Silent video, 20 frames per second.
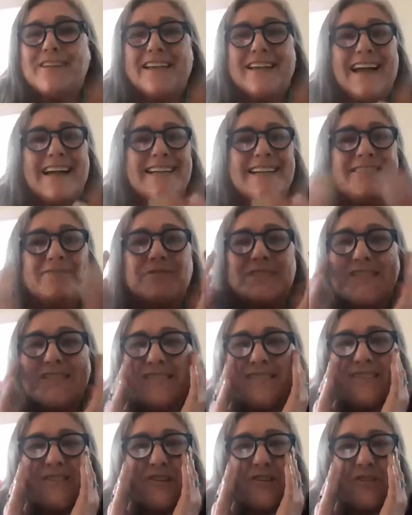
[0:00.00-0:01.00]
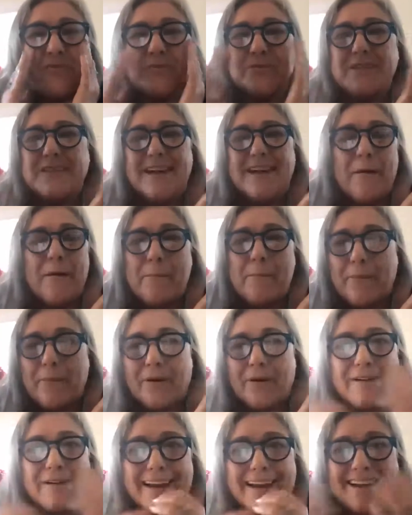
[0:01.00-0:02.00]
and I was too dumb
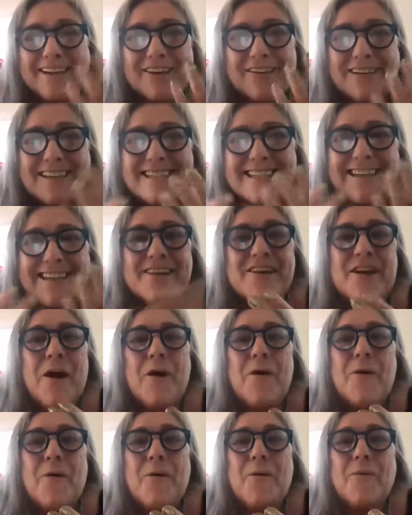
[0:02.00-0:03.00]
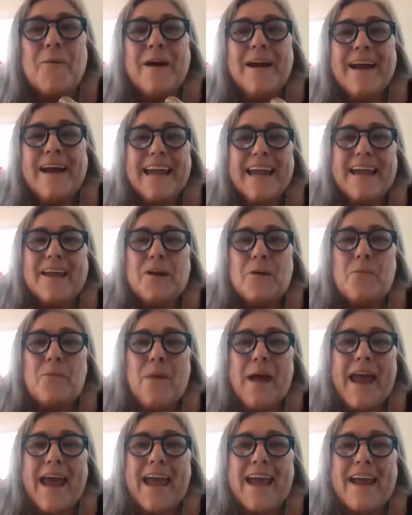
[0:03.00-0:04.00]
or ignorant to know in a
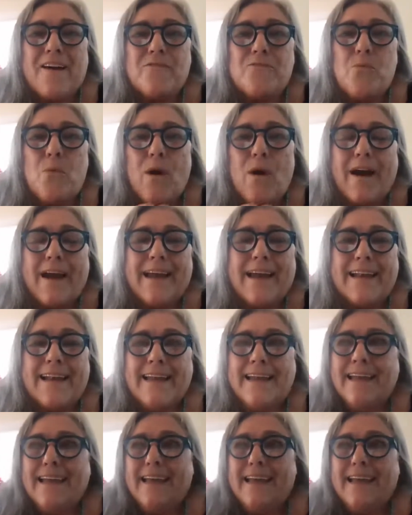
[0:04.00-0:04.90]
way of what